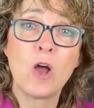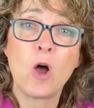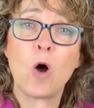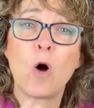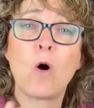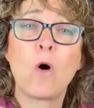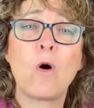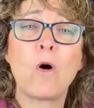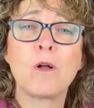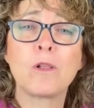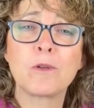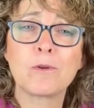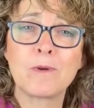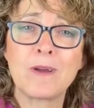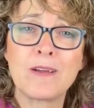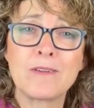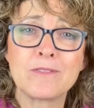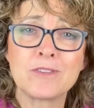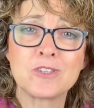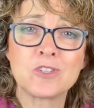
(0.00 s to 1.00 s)
all
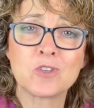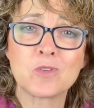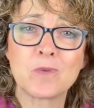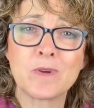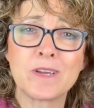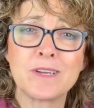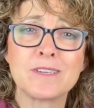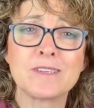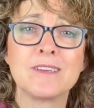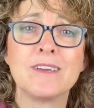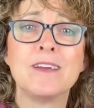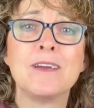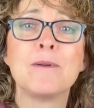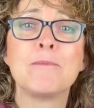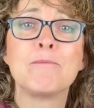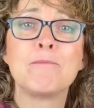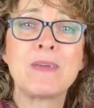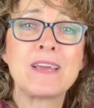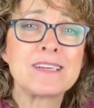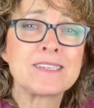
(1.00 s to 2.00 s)
around the joint,
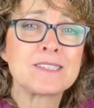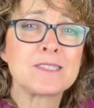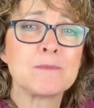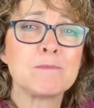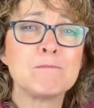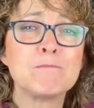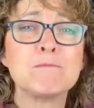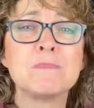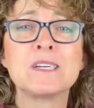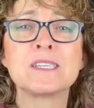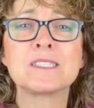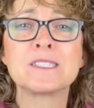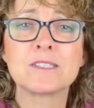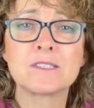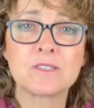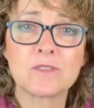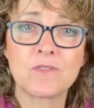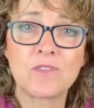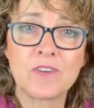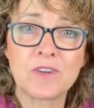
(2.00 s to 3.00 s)
makes the muscles
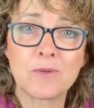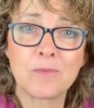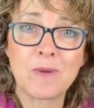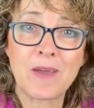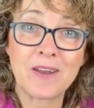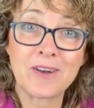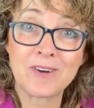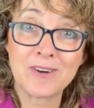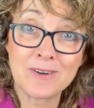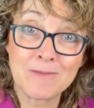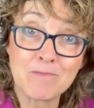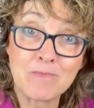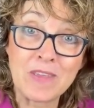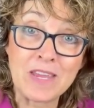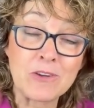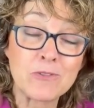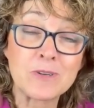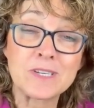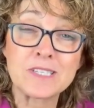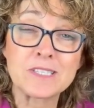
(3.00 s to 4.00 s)
feel better,
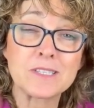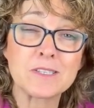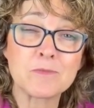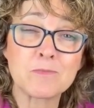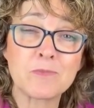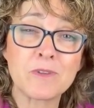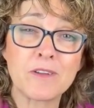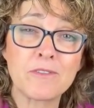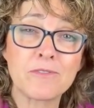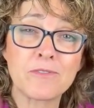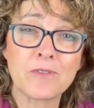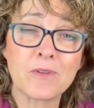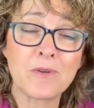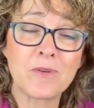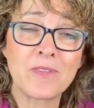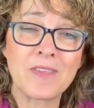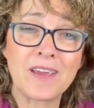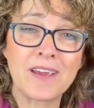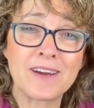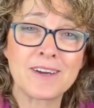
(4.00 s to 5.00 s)
increases blood flow
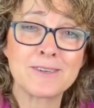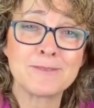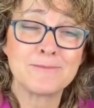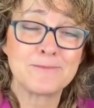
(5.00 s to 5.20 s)
there,